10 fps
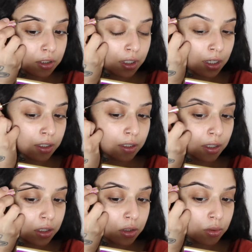kind of
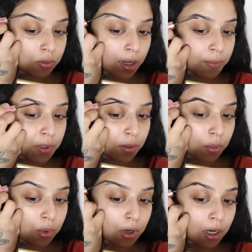like swiping the
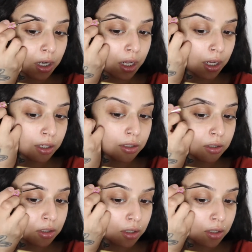product